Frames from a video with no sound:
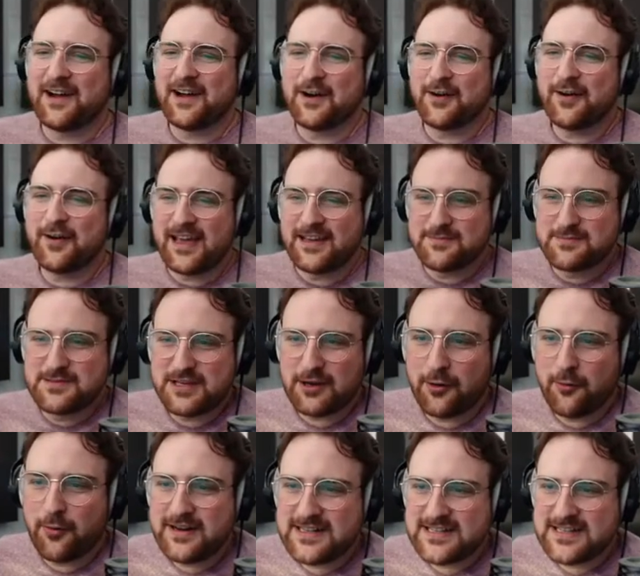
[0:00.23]
Okay, so
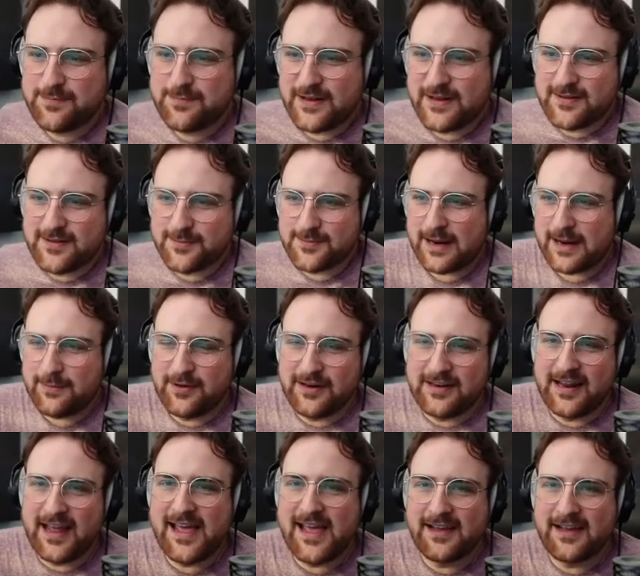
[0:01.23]
I wanted to spend some time
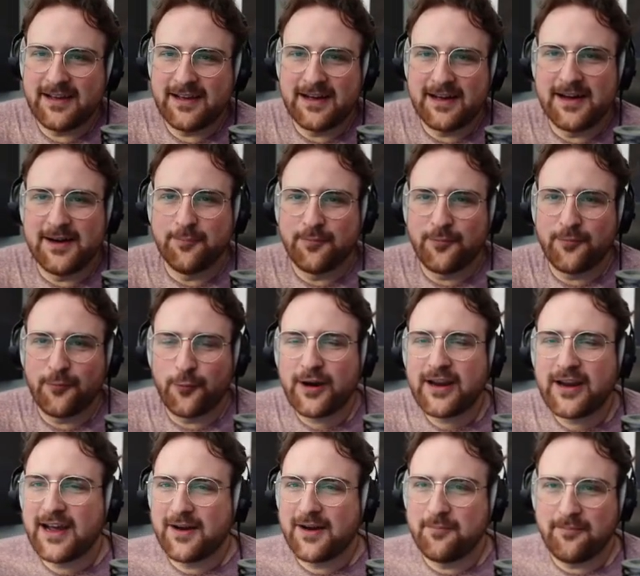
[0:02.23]
today
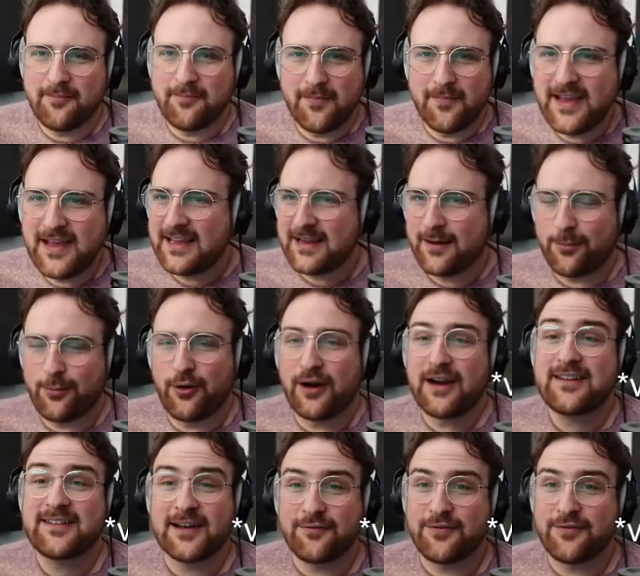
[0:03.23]
working on making a
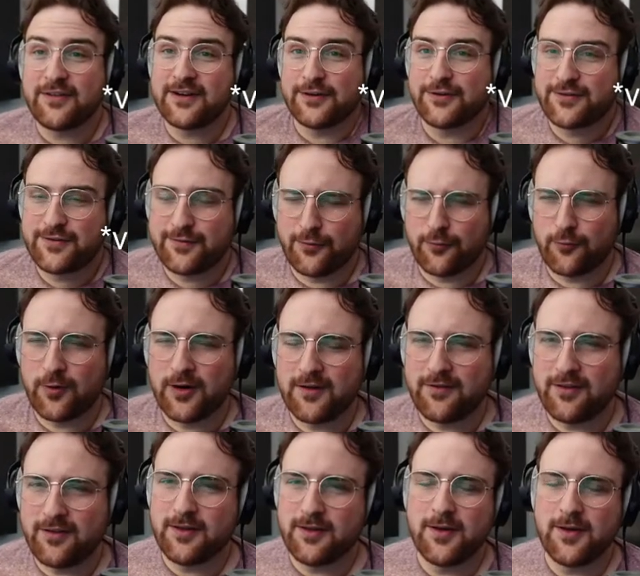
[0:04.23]
breakdown videos for one
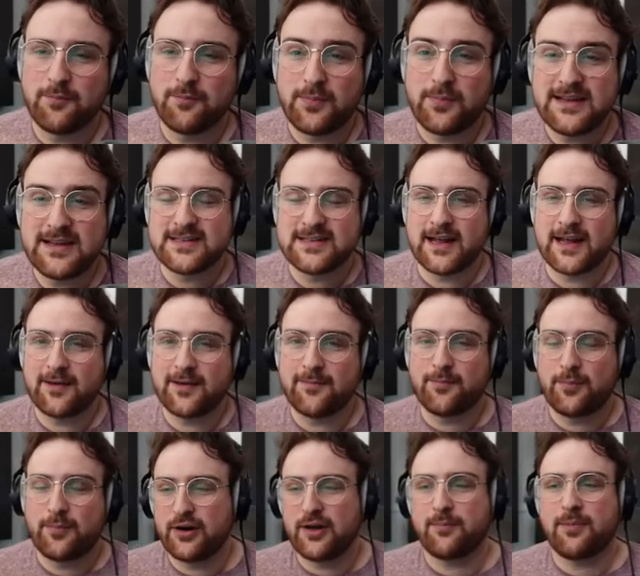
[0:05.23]
of the beats that I
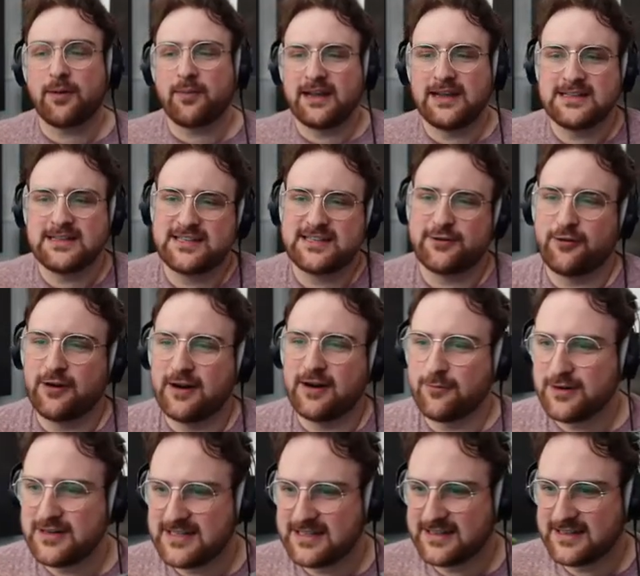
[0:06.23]
put up on my Instagram
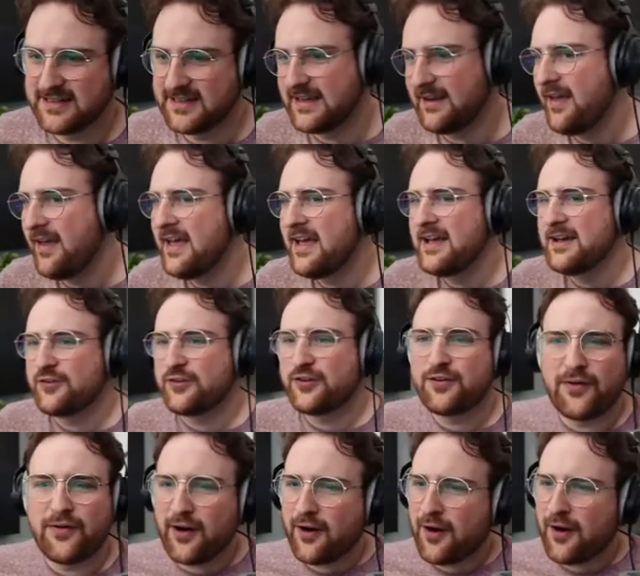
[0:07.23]
recently. So it's
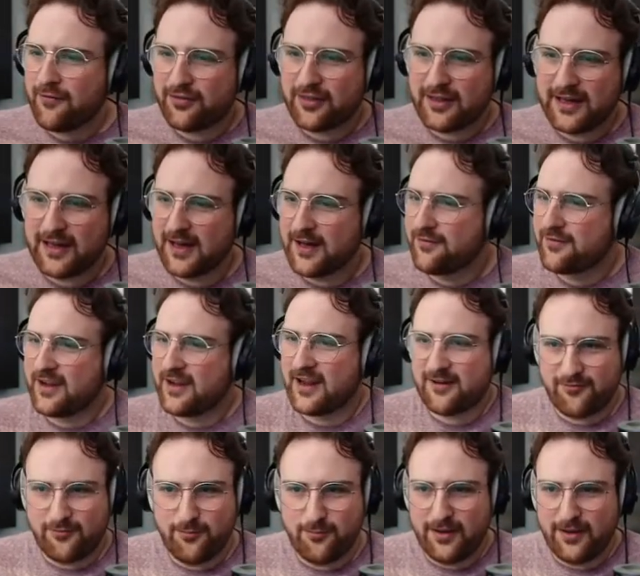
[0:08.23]
very off the cuff, kind
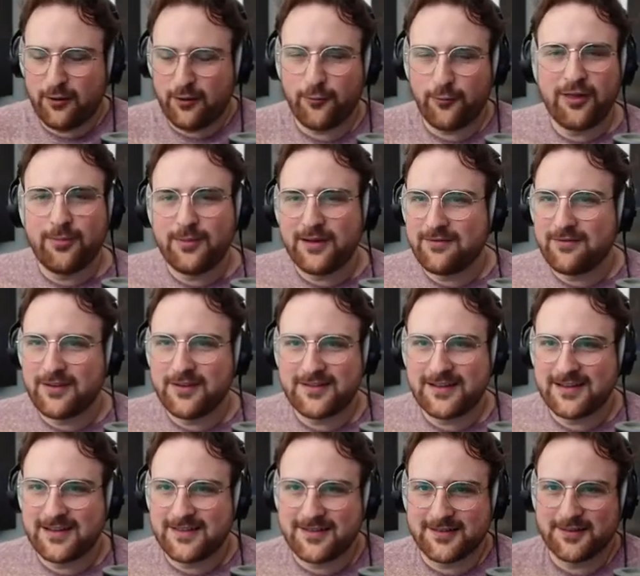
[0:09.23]
of bear with me if this
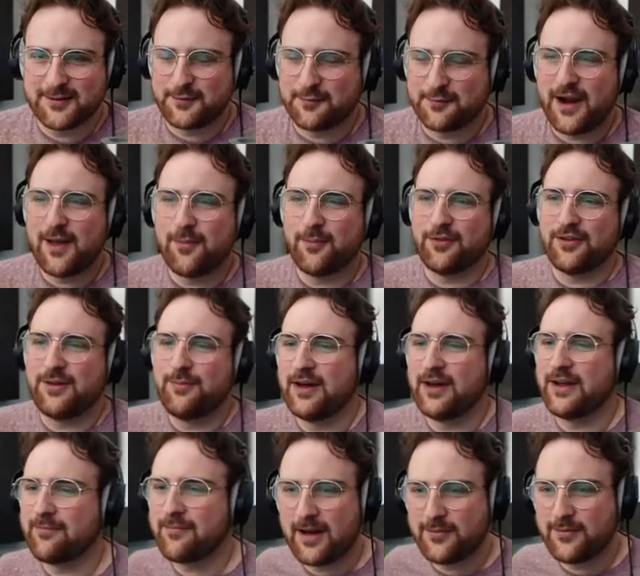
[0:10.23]
gets a little rambly,
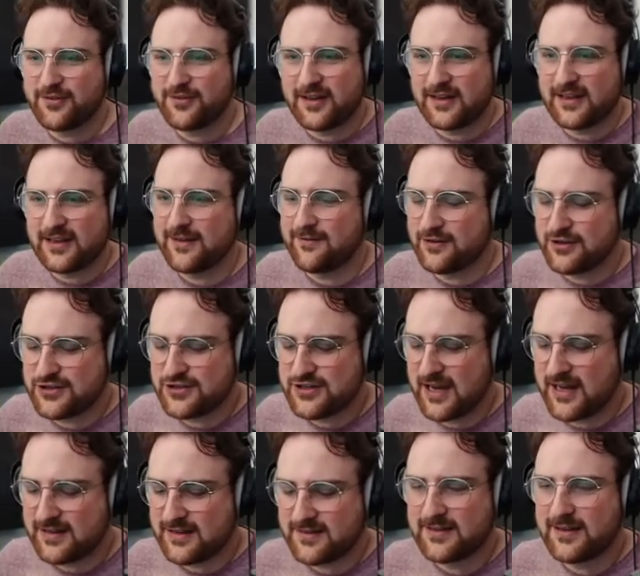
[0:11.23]
but I'm just going to give it a
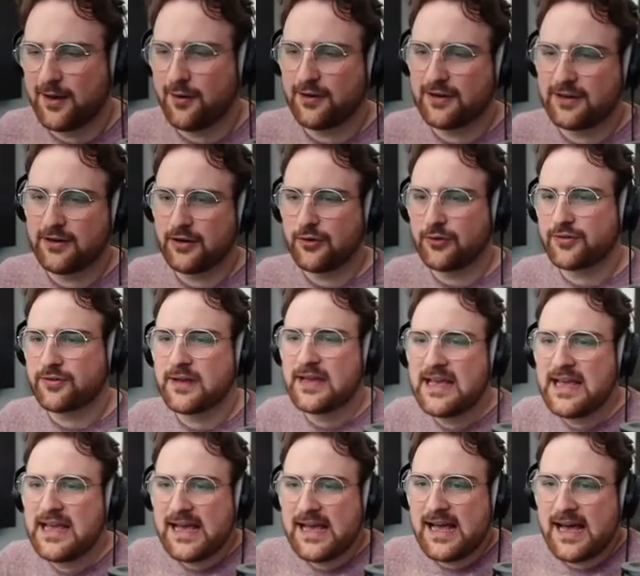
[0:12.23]
shot and see how it goes.
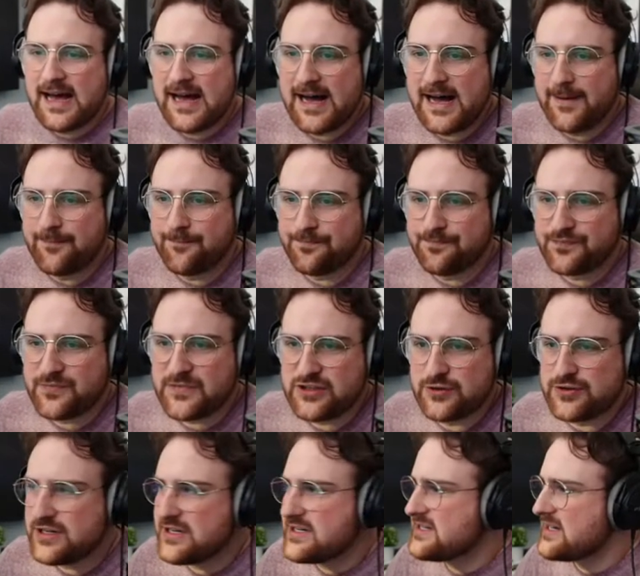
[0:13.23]

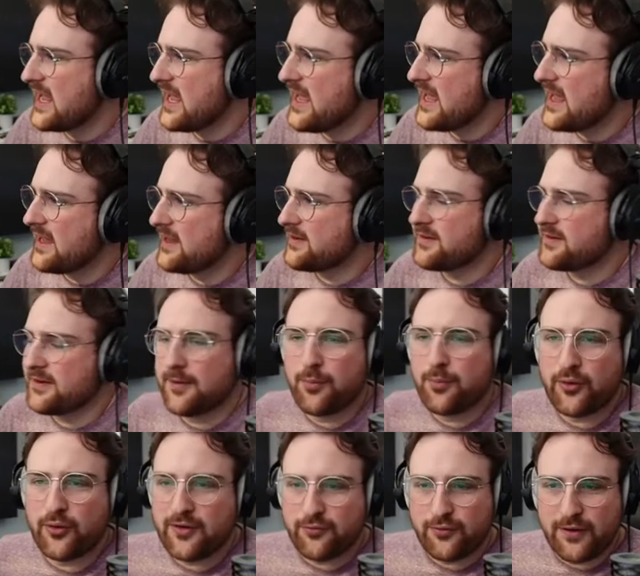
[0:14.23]
So just as a
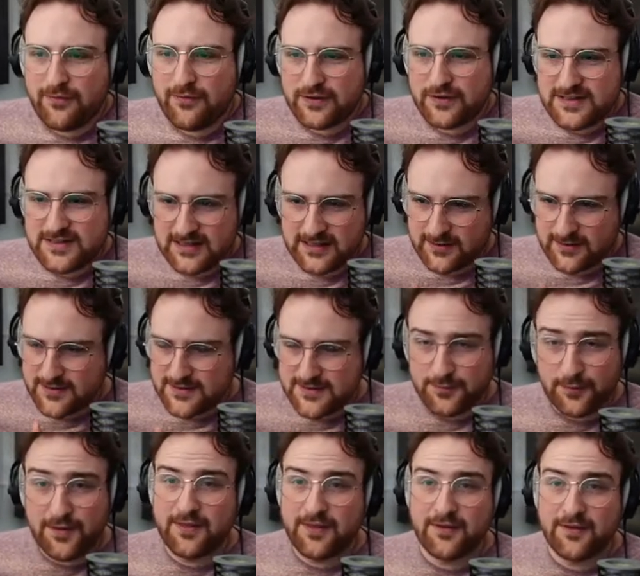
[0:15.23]
point of reference, here's
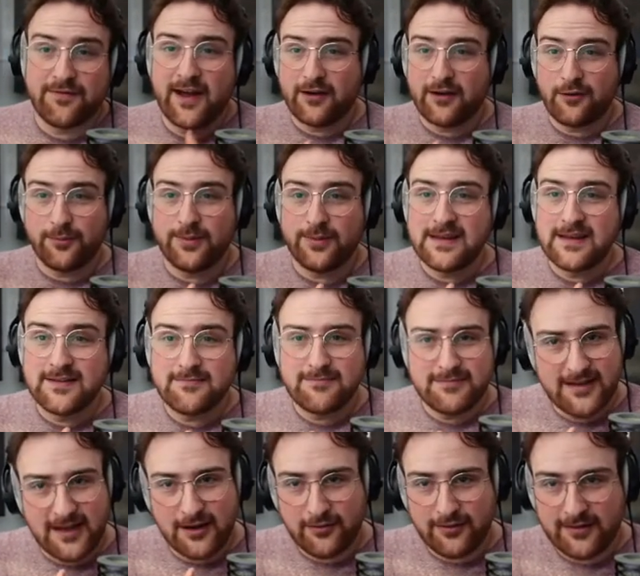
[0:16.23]
what the final beat
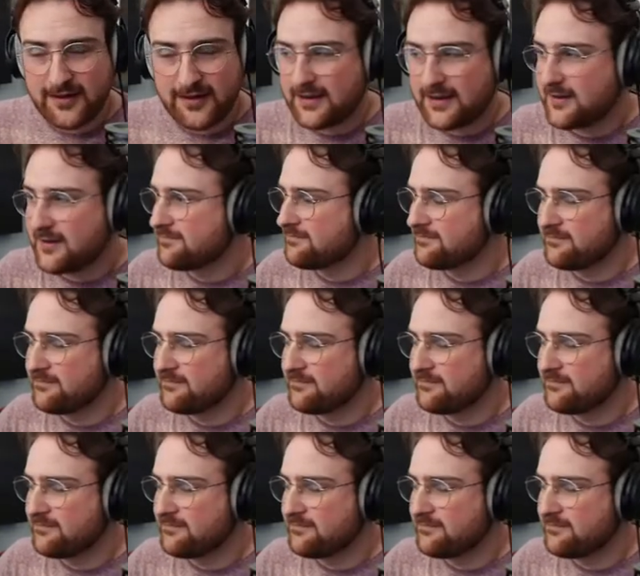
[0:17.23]
sounded like.